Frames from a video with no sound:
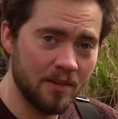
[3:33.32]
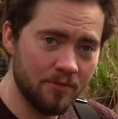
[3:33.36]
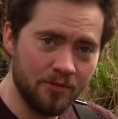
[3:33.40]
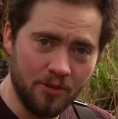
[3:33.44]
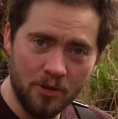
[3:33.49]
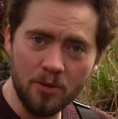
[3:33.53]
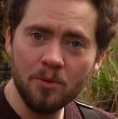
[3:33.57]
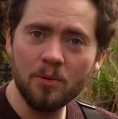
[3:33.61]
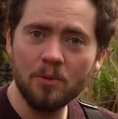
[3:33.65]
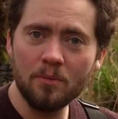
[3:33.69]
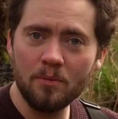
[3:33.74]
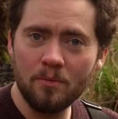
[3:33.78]
if
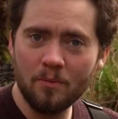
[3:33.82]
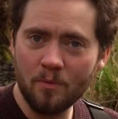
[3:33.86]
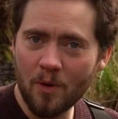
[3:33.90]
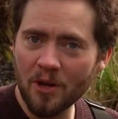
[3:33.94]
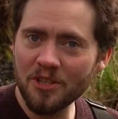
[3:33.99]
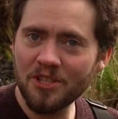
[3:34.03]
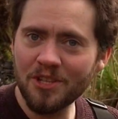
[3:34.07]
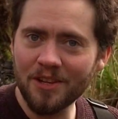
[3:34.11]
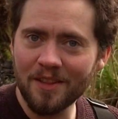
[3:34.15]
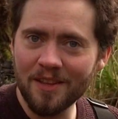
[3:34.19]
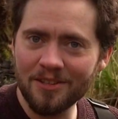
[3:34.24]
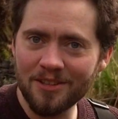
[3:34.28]
you,
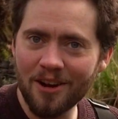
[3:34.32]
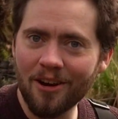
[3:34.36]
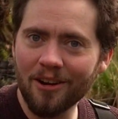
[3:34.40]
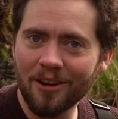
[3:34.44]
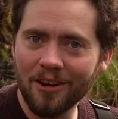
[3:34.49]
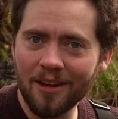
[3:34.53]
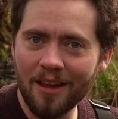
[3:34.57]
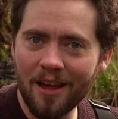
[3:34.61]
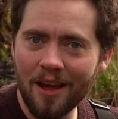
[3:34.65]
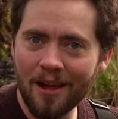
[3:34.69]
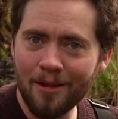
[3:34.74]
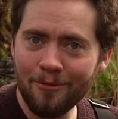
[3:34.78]
watching this, are
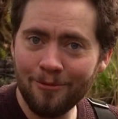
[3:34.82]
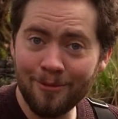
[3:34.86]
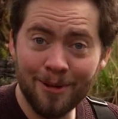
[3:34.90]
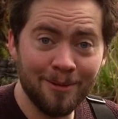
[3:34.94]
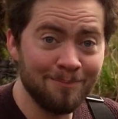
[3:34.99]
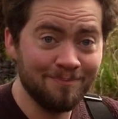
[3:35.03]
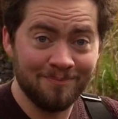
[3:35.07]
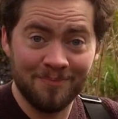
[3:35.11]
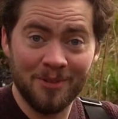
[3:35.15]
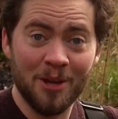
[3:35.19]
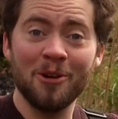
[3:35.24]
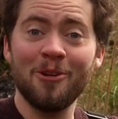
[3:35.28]
alive, well,
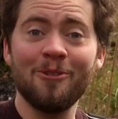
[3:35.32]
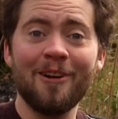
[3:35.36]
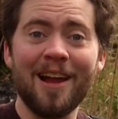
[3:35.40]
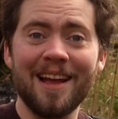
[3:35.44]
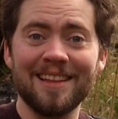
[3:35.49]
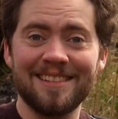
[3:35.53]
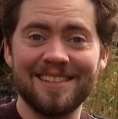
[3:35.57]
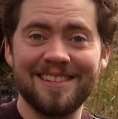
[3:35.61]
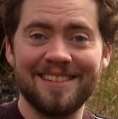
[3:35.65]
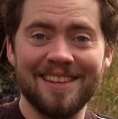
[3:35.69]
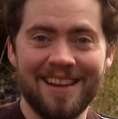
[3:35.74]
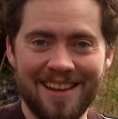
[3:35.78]

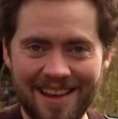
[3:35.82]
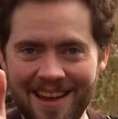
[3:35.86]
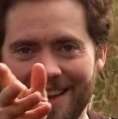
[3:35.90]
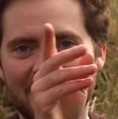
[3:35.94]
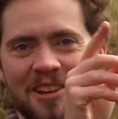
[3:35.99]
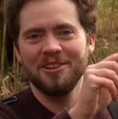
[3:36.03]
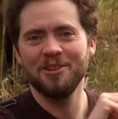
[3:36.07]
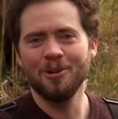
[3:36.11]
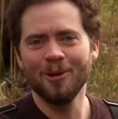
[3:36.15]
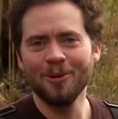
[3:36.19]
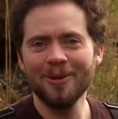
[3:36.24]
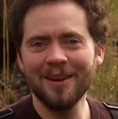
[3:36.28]
congrats,
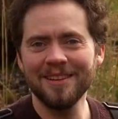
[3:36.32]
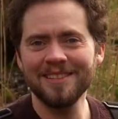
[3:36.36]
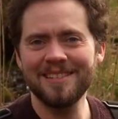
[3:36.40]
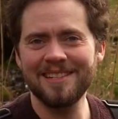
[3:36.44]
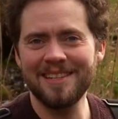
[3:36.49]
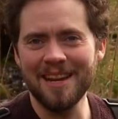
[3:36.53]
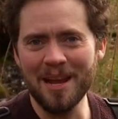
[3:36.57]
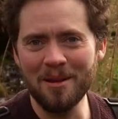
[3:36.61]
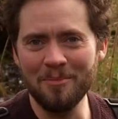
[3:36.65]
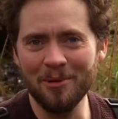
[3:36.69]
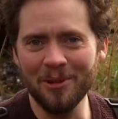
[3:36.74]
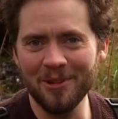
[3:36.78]
you're
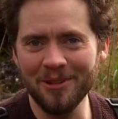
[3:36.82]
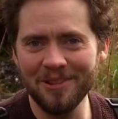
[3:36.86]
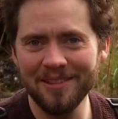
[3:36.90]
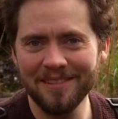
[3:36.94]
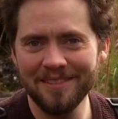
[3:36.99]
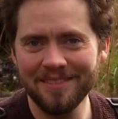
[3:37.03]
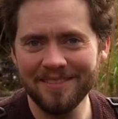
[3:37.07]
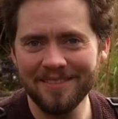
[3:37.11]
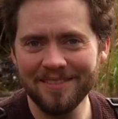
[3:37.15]
unstable.